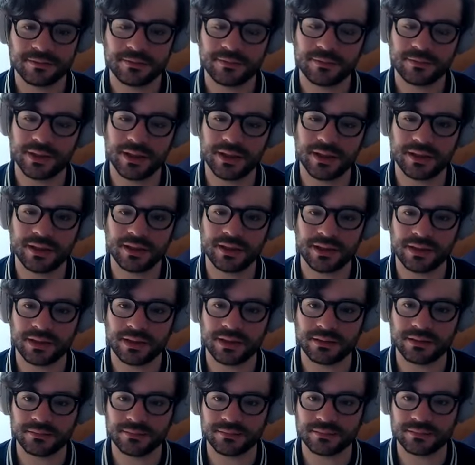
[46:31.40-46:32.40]
But
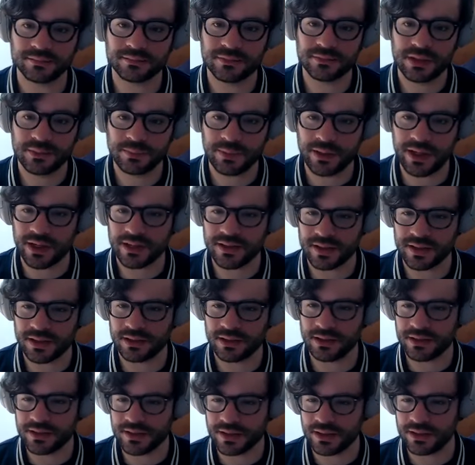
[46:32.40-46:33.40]
yeah, it's
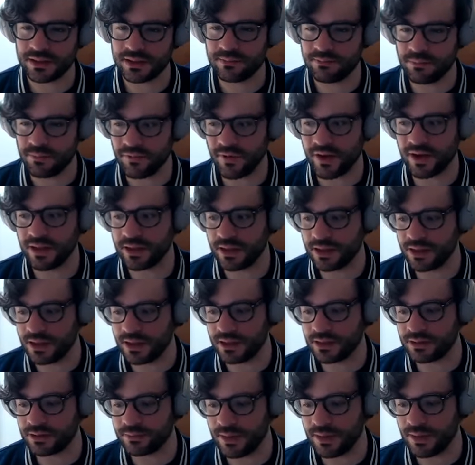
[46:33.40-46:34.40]
like finally
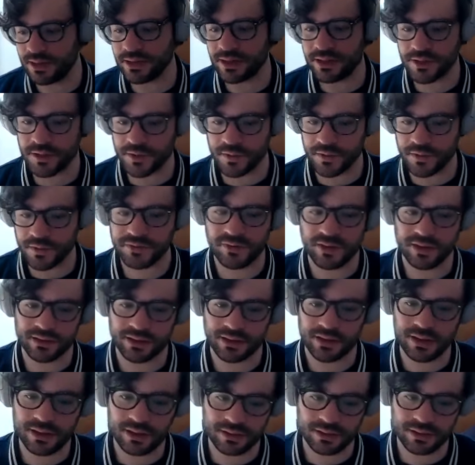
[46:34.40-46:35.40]
getting to make that choice, finally
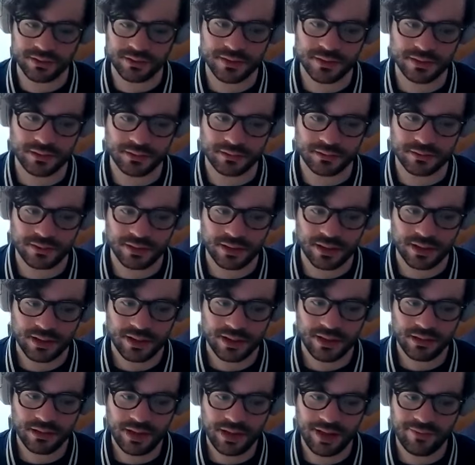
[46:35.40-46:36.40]
getting to
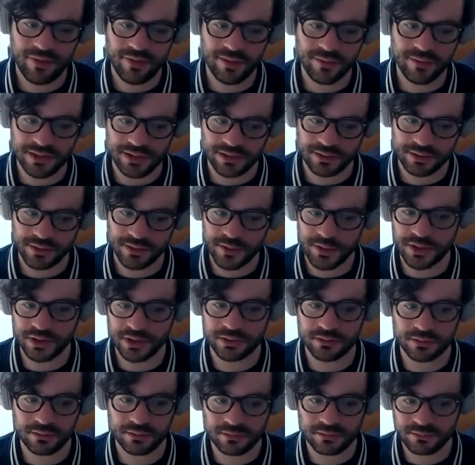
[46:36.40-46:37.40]
have that
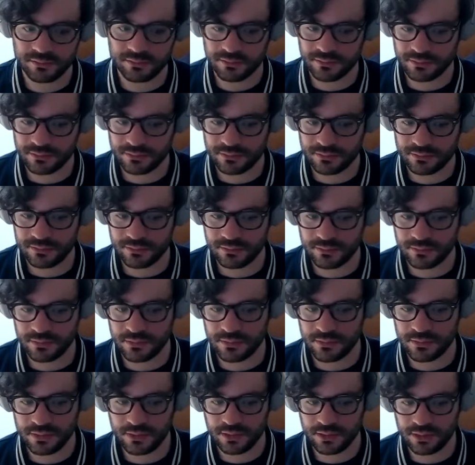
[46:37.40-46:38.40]
resolution.
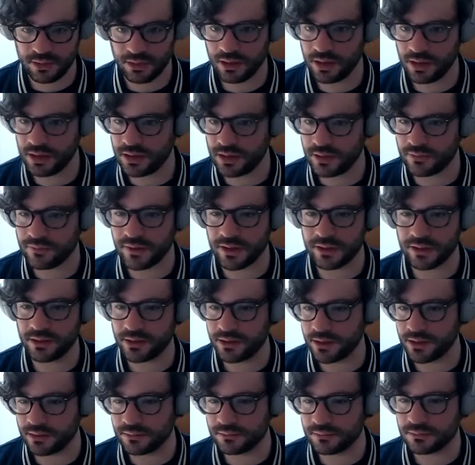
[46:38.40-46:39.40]
I think
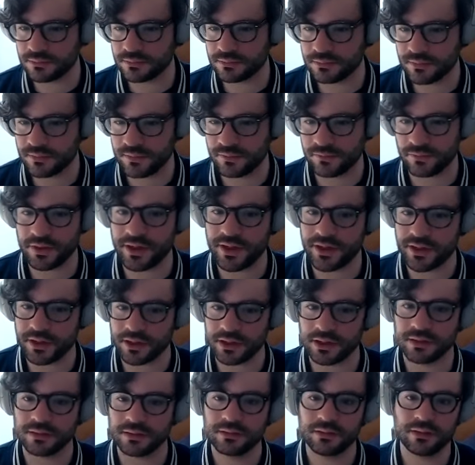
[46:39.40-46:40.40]
finally freed
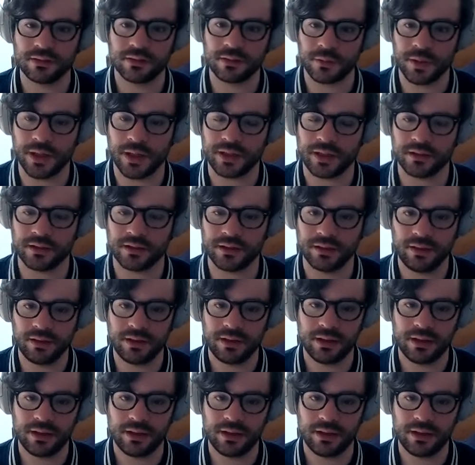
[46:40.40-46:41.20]
her in a way that